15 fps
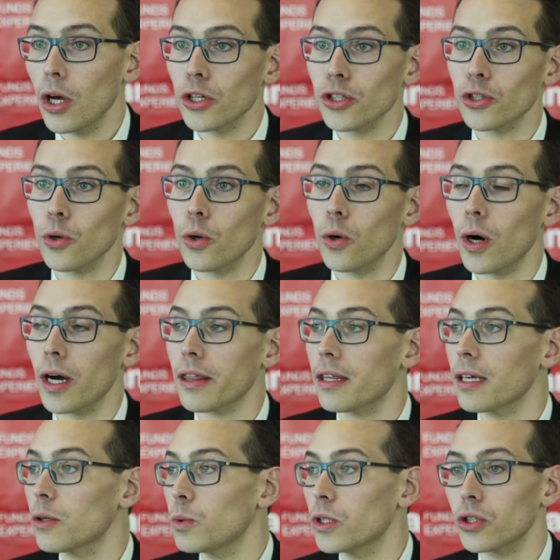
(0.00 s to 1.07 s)
So I
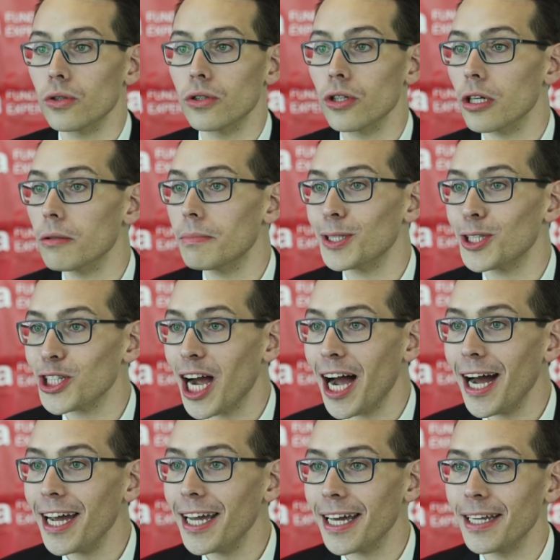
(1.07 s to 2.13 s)
think we should not be
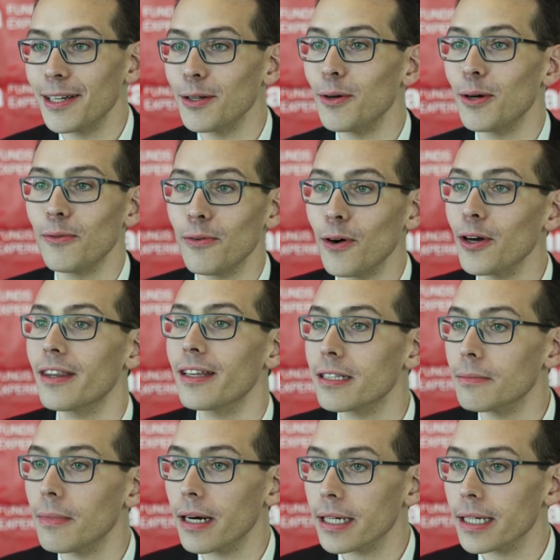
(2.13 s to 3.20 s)
shy and avoid
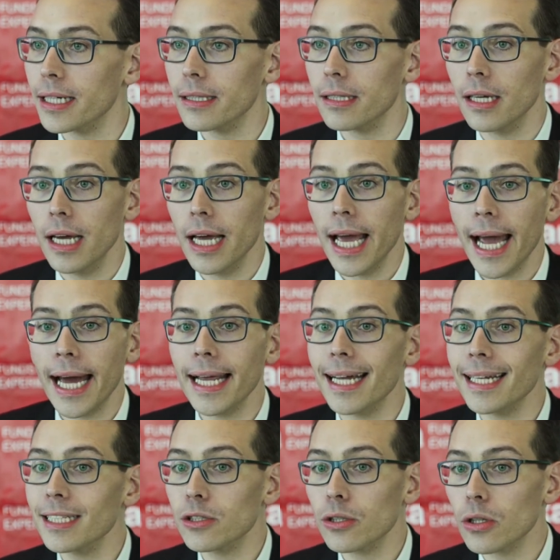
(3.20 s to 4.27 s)
this market.
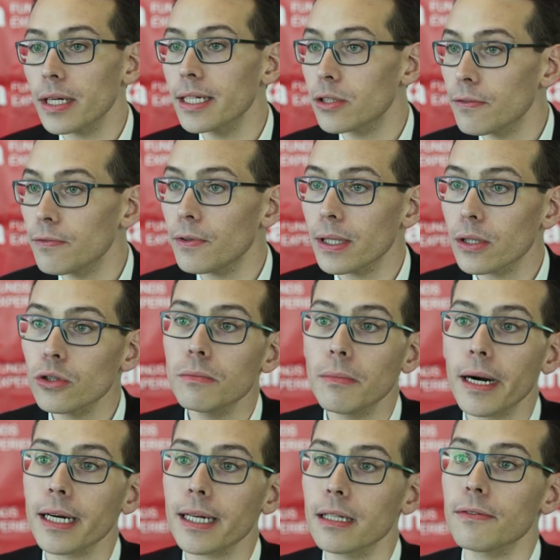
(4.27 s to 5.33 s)
And it's a very good
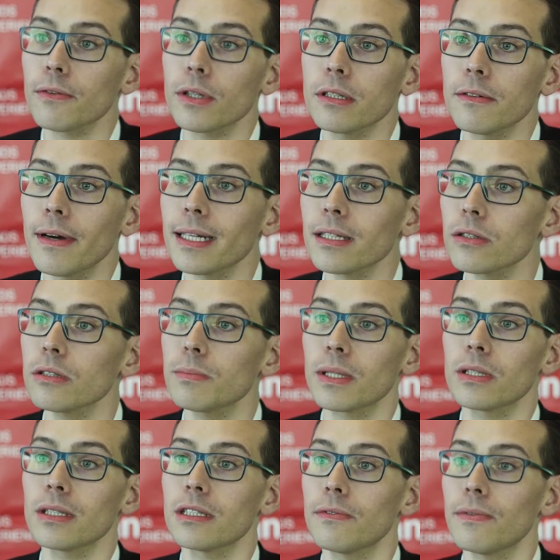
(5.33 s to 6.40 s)
market for investors
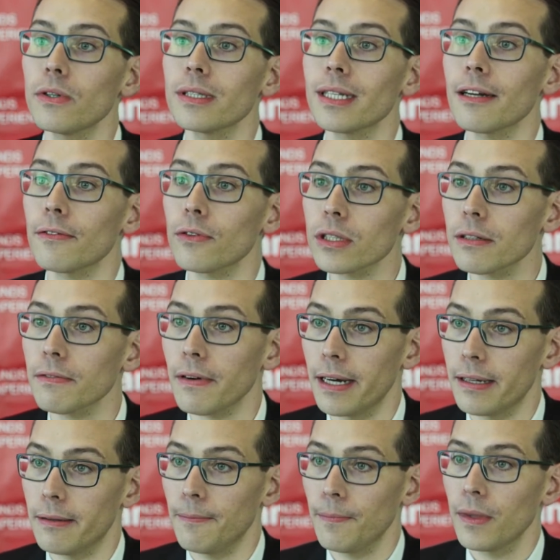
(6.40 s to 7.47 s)
because it's very
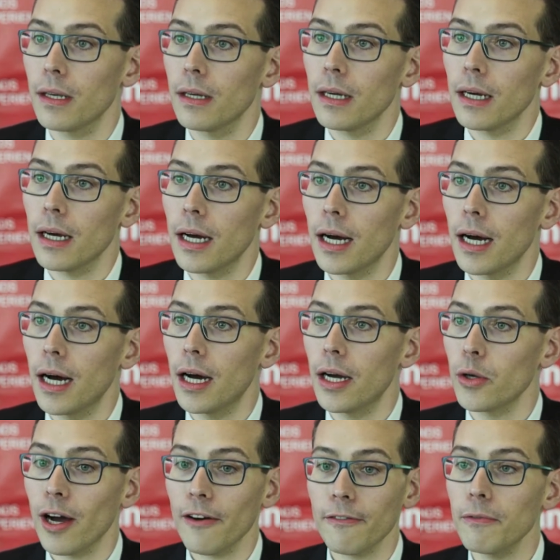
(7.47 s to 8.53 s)
diversified.
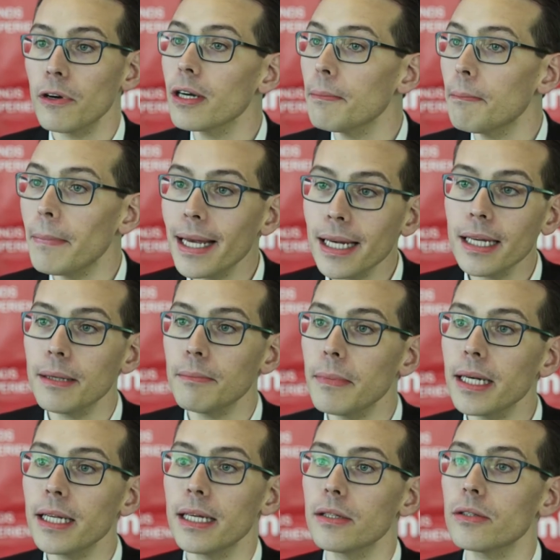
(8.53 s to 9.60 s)
You have very many
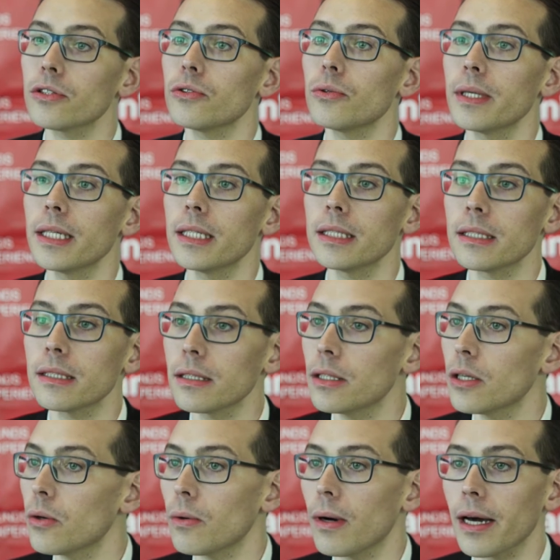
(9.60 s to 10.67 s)
industries,
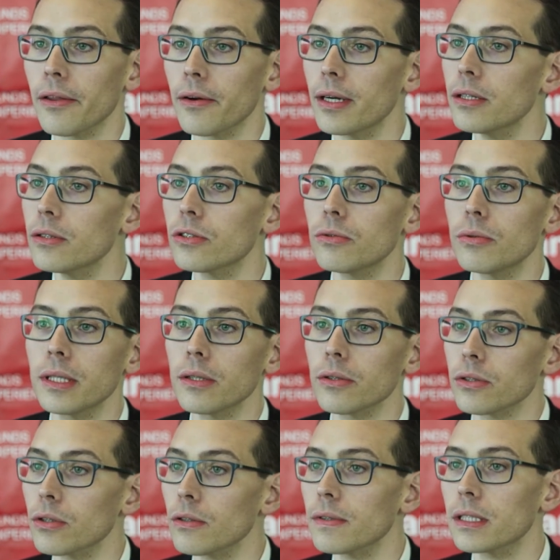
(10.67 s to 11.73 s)
either industry or
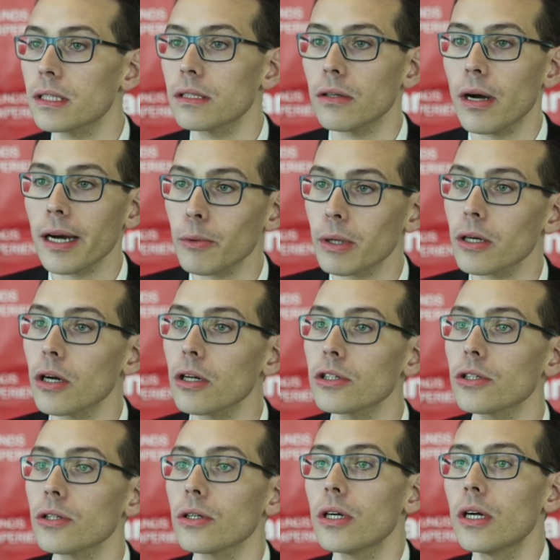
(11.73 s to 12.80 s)
services, or
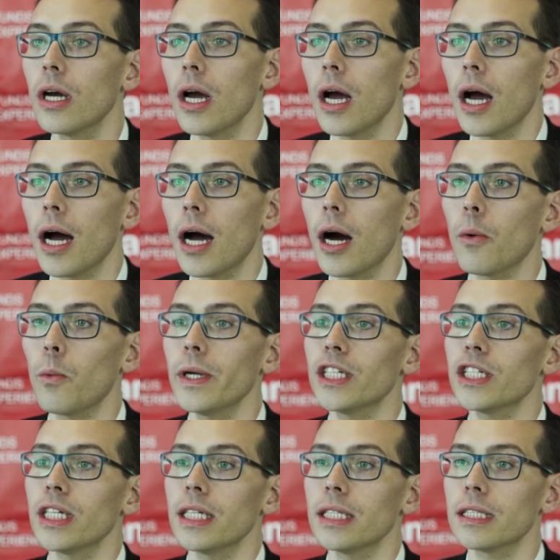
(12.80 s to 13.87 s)
agriculture,
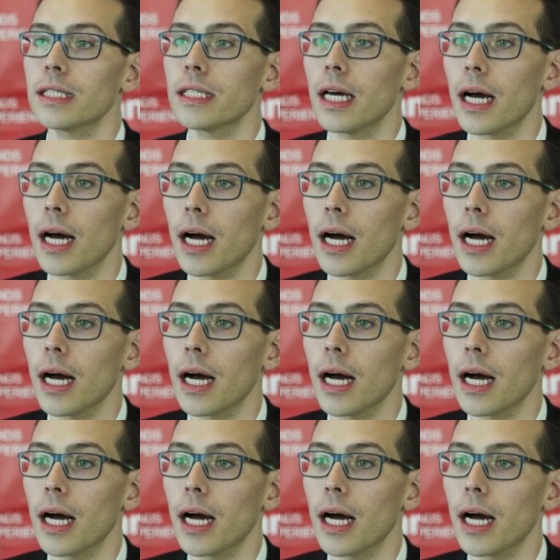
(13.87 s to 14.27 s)
which is